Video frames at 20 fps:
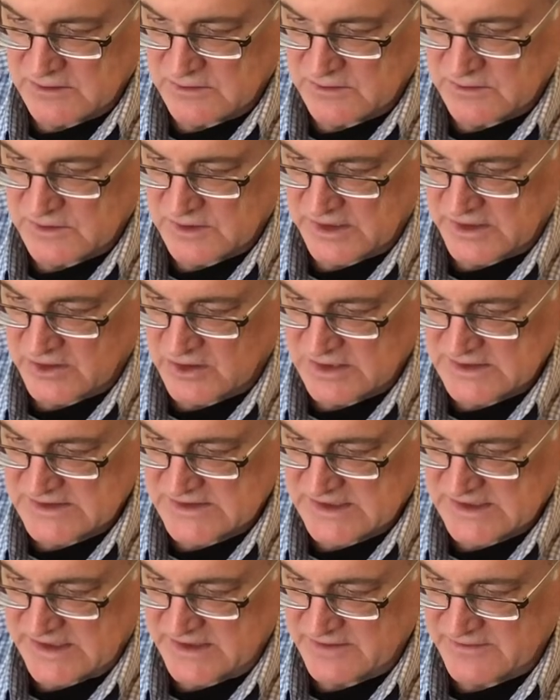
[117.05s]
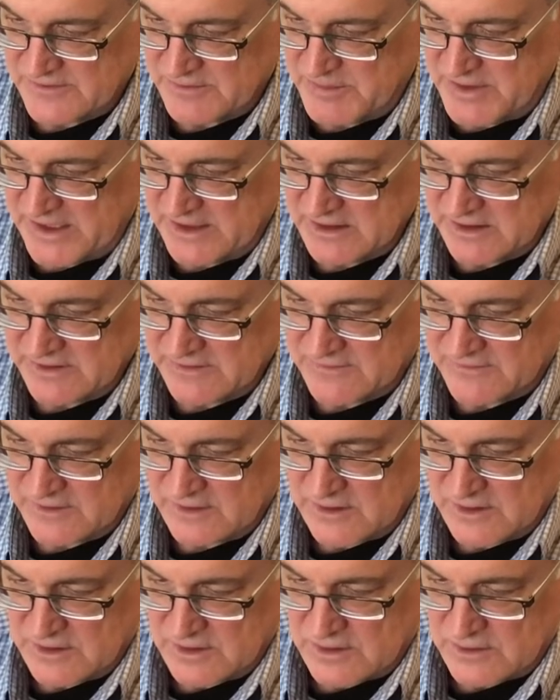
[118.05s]
when I caught sight of the bailiff
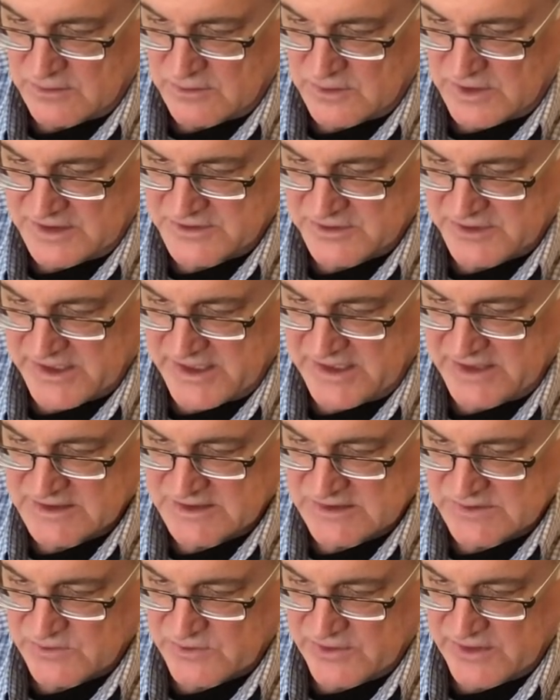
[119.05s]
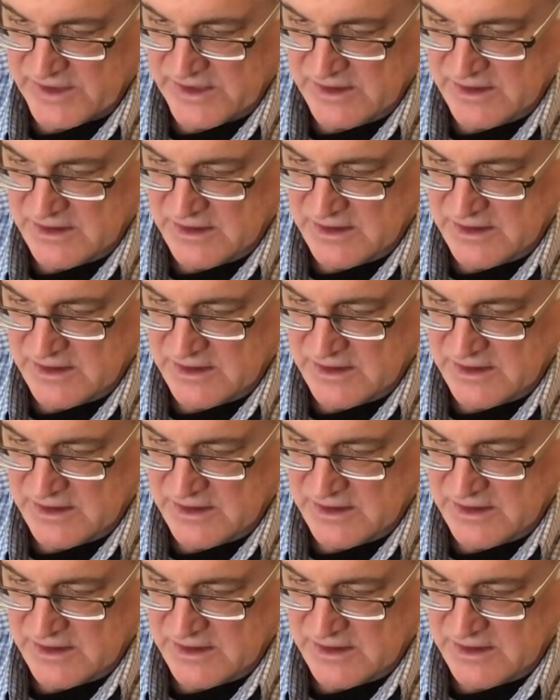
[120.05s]
Roger Kingsworthy,